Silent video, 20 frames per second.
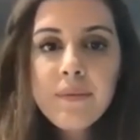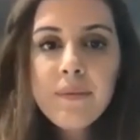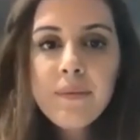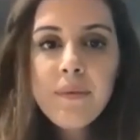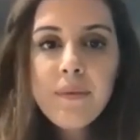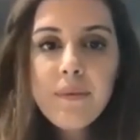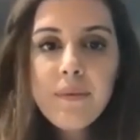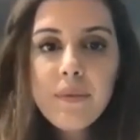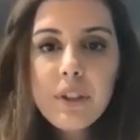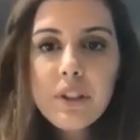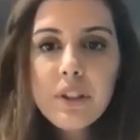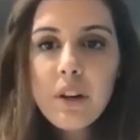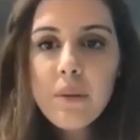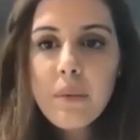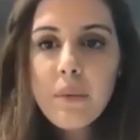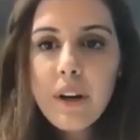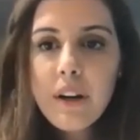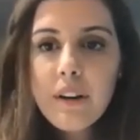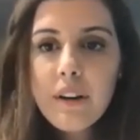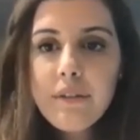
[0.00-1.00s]
These are
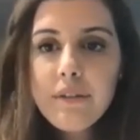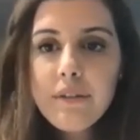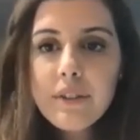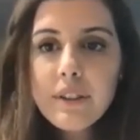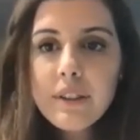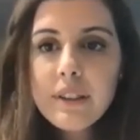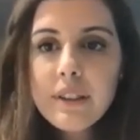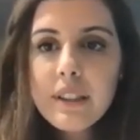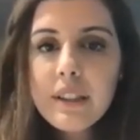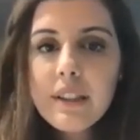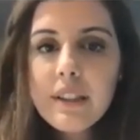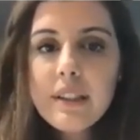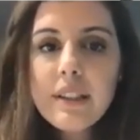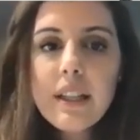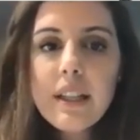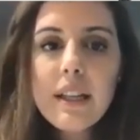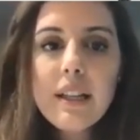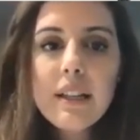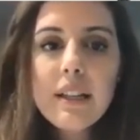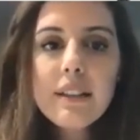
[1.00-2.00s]
my references,
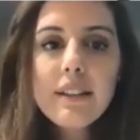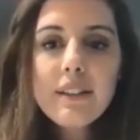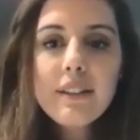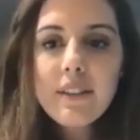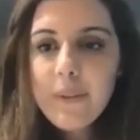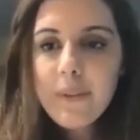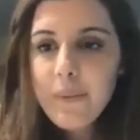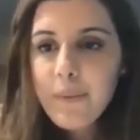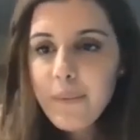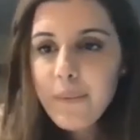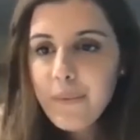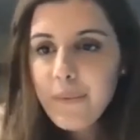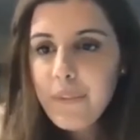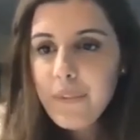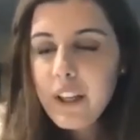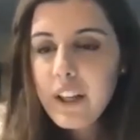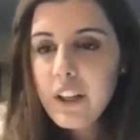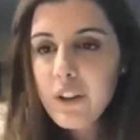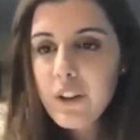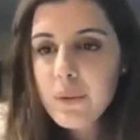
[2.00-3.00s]
and
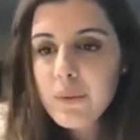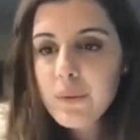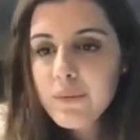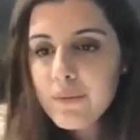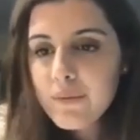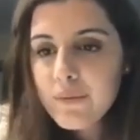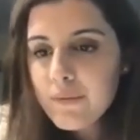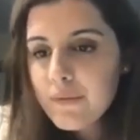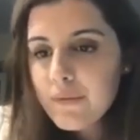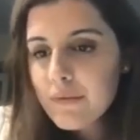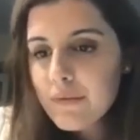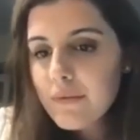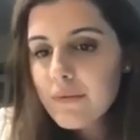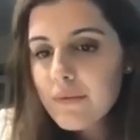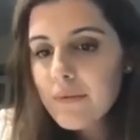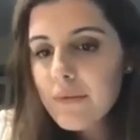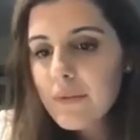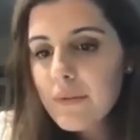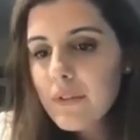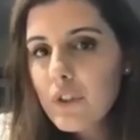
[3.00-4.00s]
thank you.
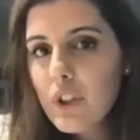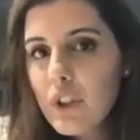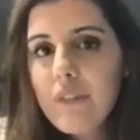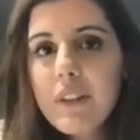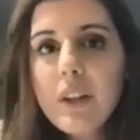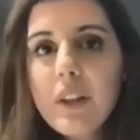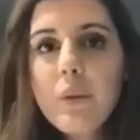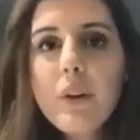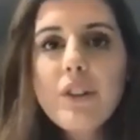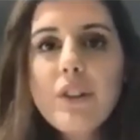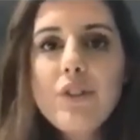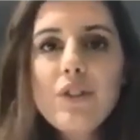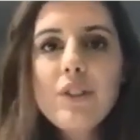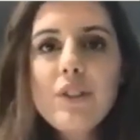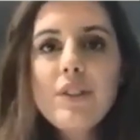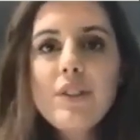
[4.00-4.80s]
Do you have any questions?